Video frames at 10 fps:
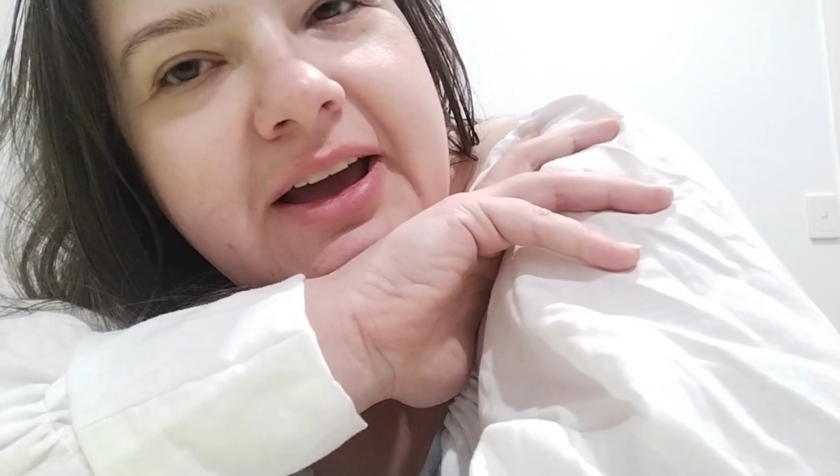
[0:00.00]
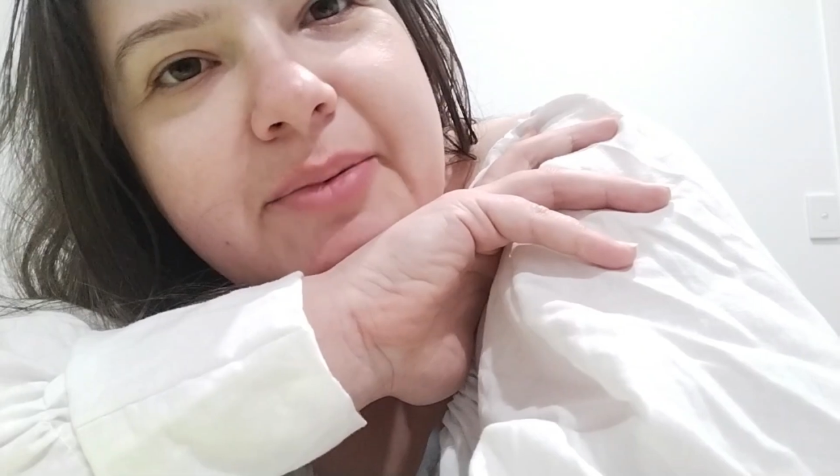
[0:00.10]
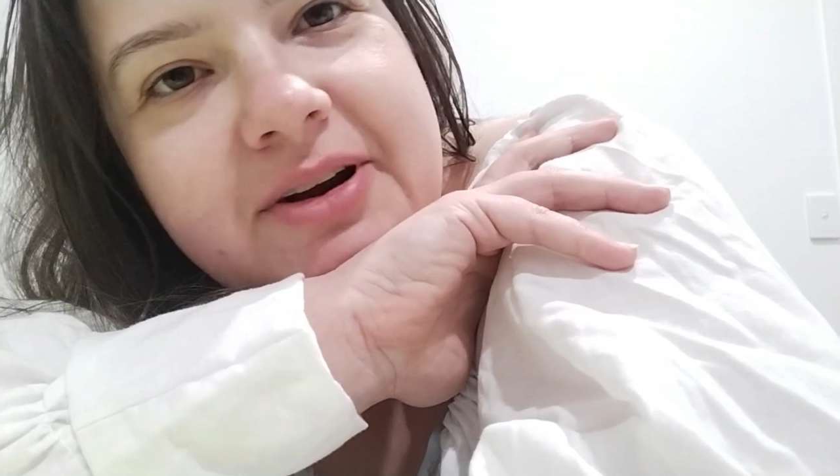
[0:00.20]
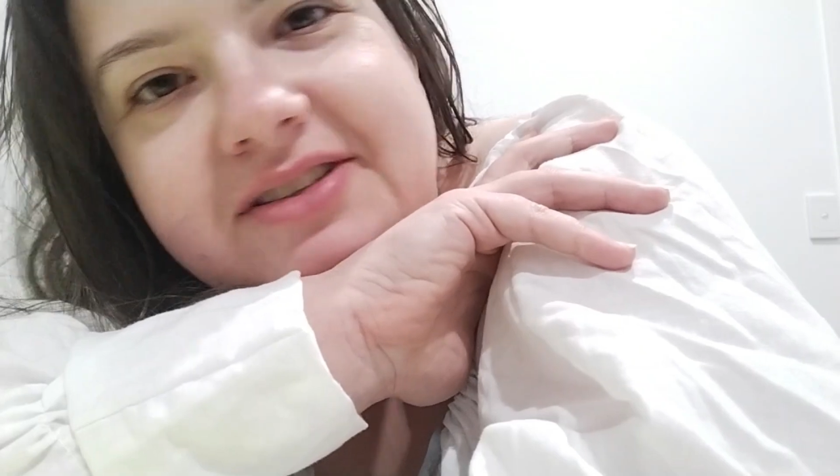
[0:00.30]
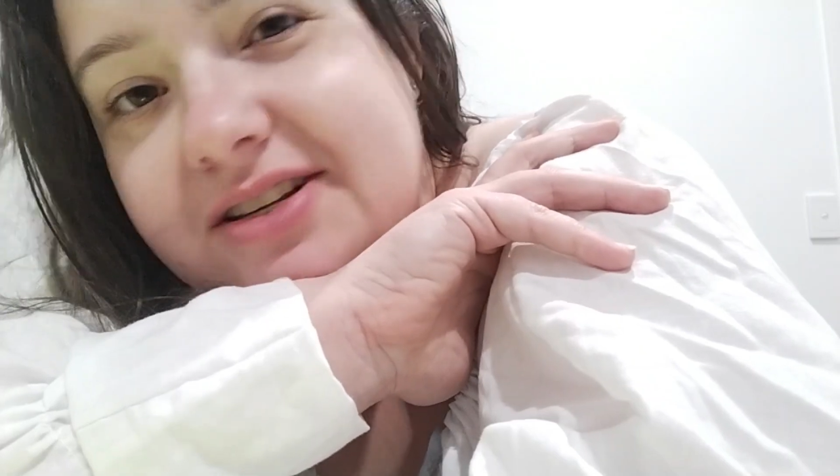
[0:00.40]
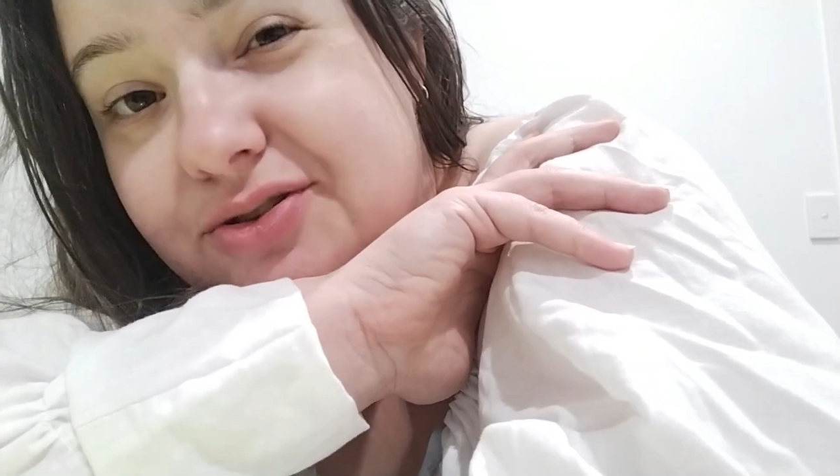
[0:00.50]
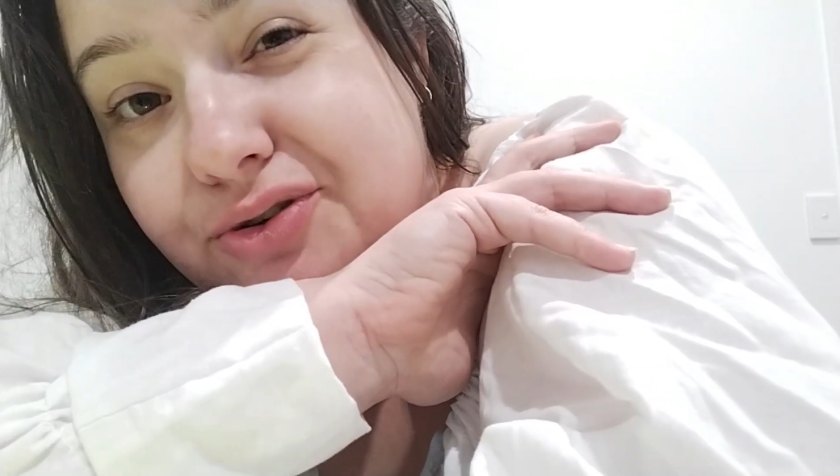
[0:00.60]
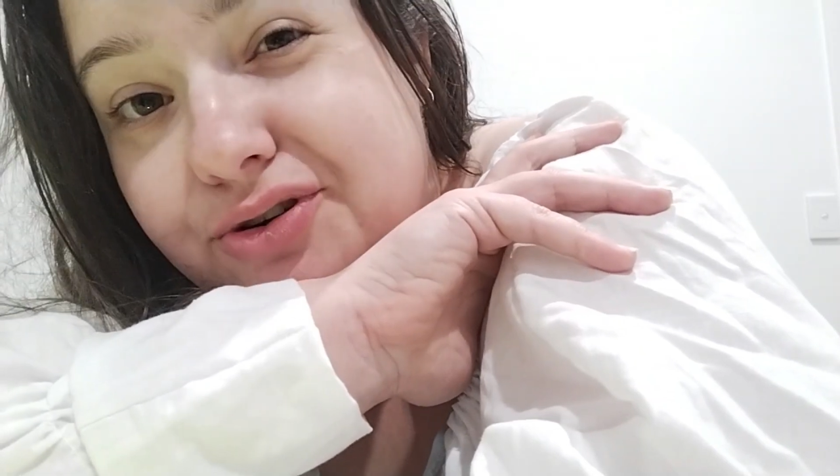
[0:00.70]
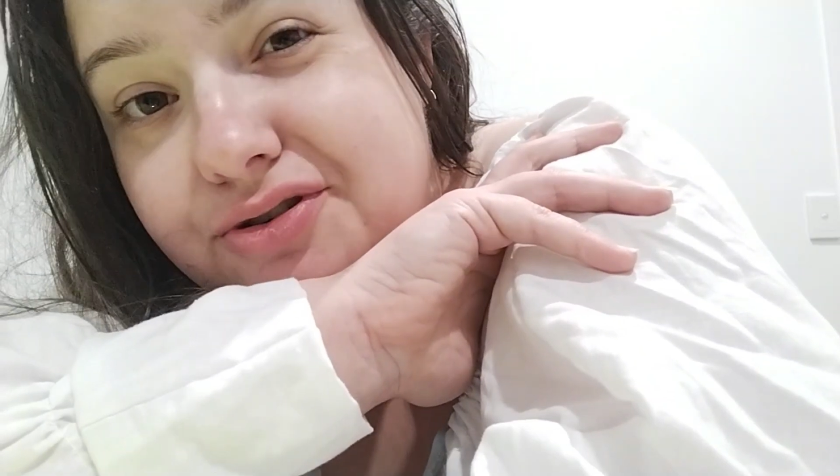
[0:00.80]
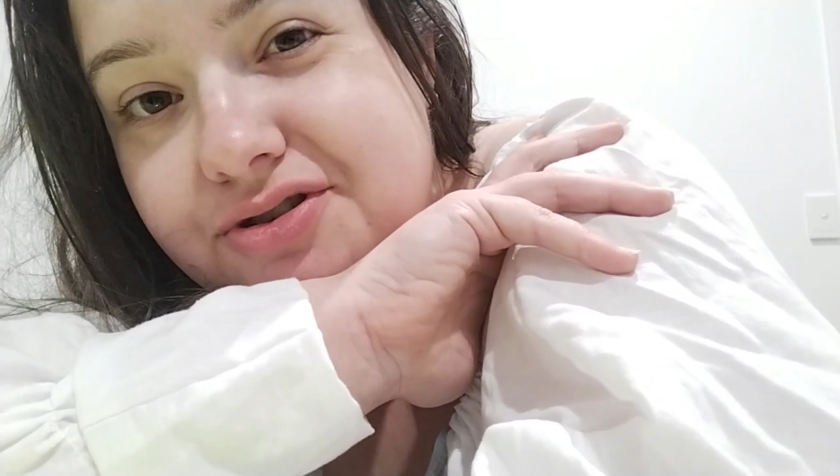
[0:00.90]
Ebenezer
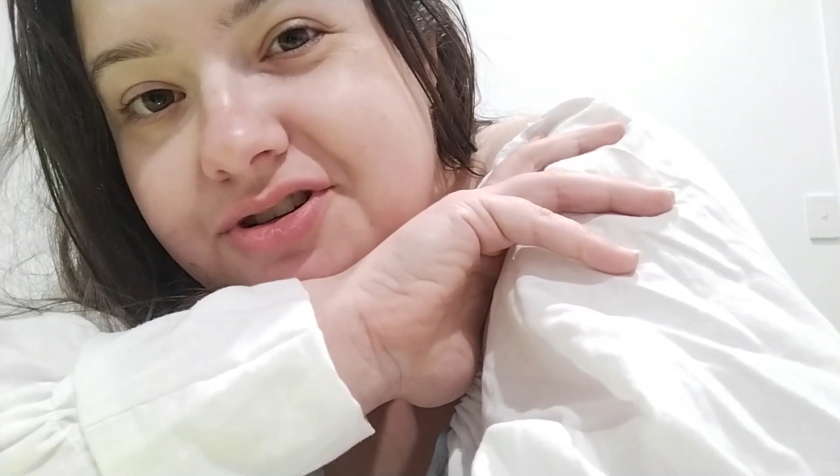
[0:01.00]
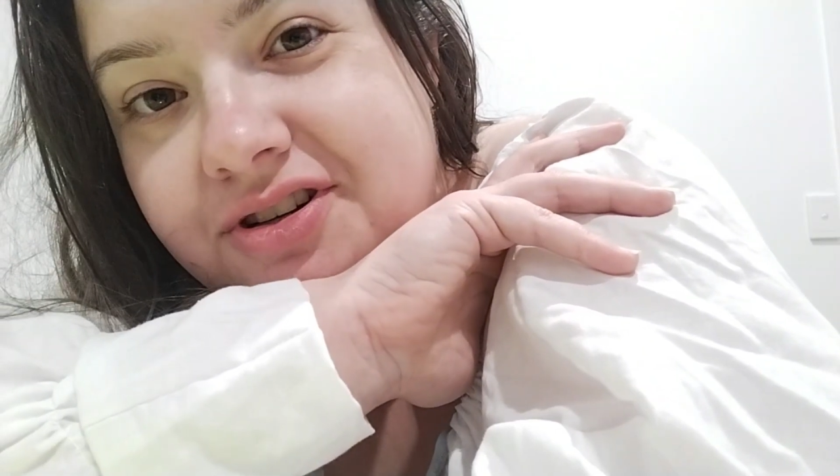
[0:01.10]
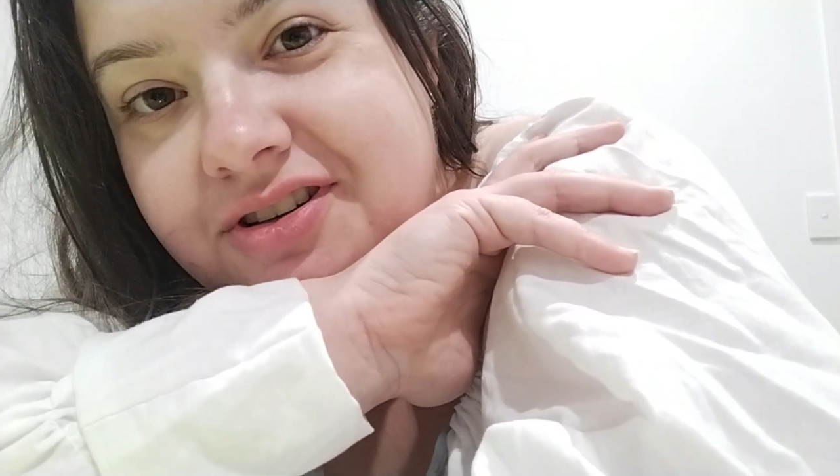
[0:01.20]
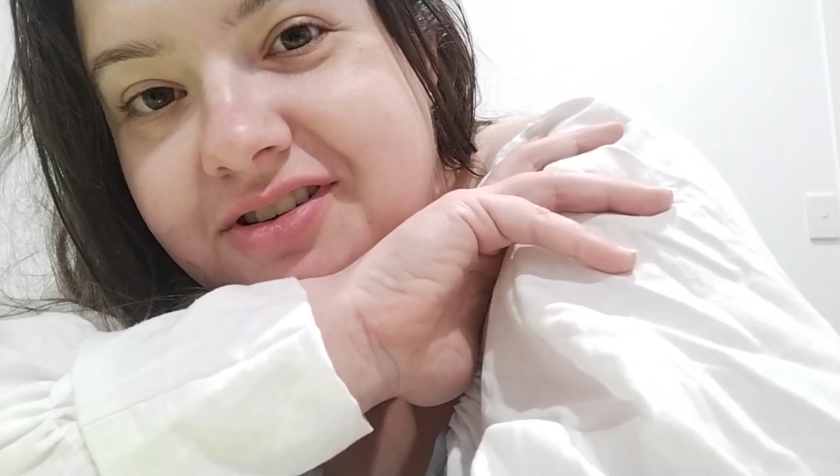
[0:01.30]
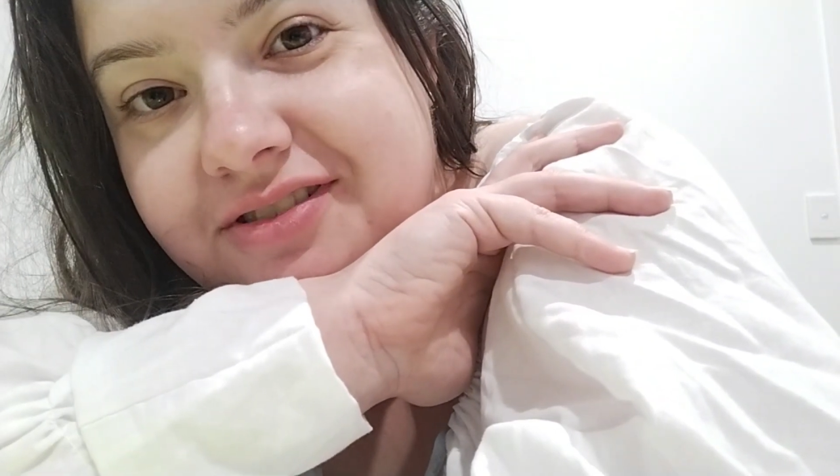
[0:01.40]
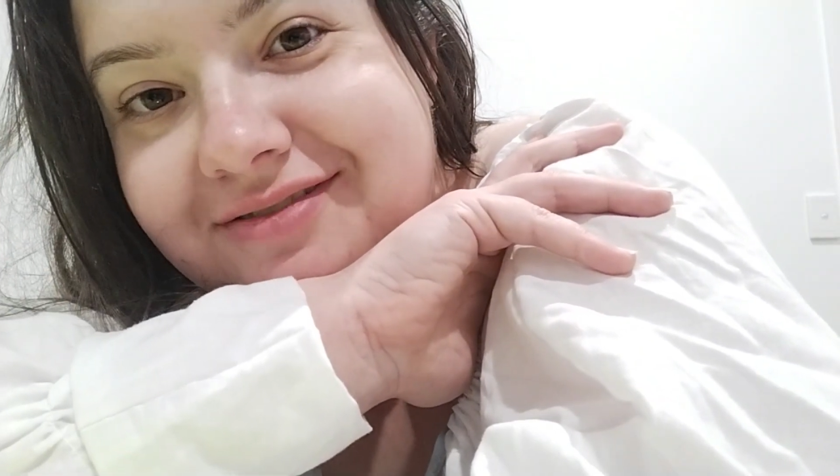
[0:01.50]
Scrooge.